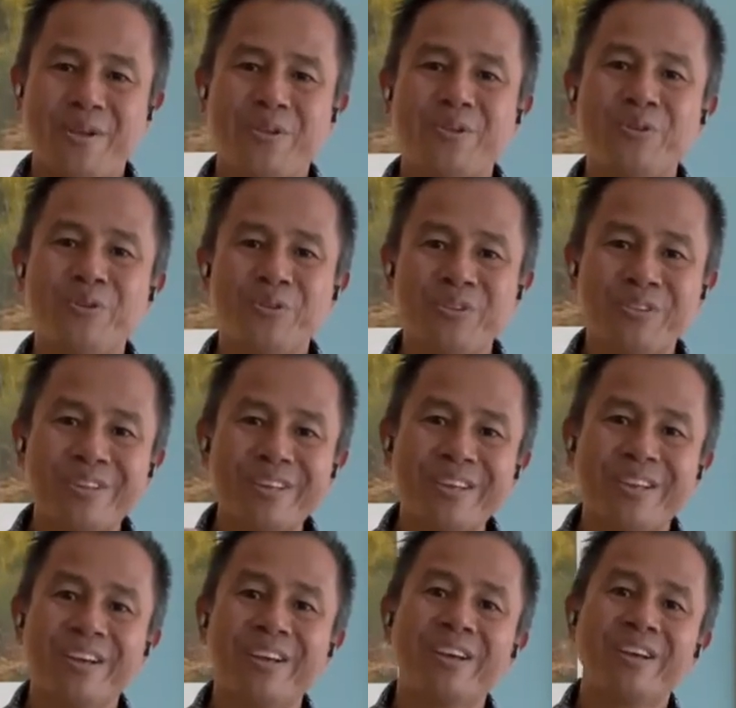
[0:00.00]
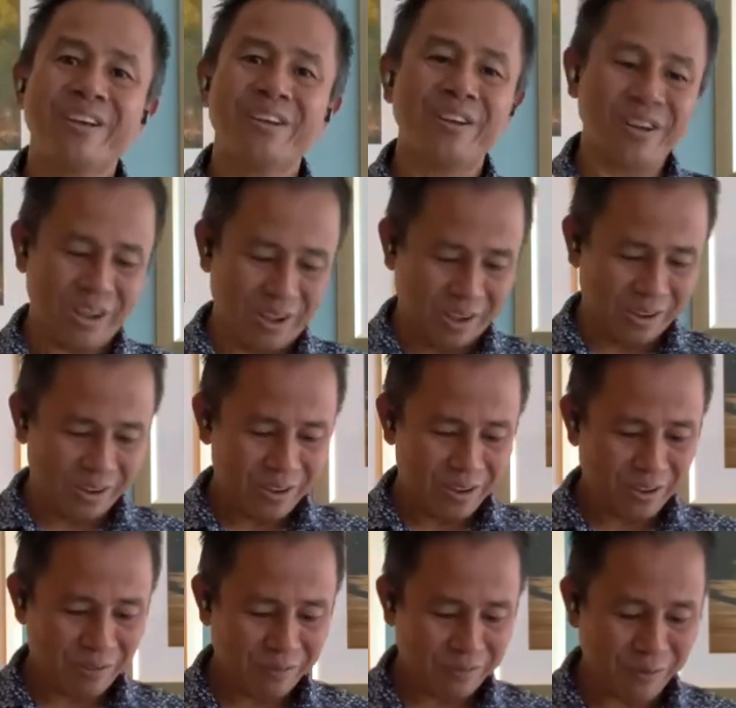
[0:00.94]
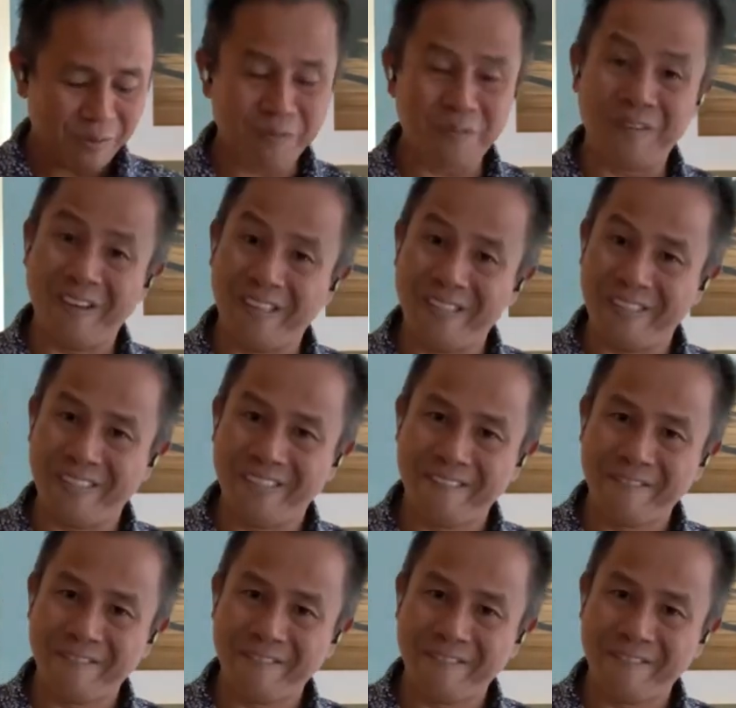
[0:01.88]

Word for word: You seek God for faith.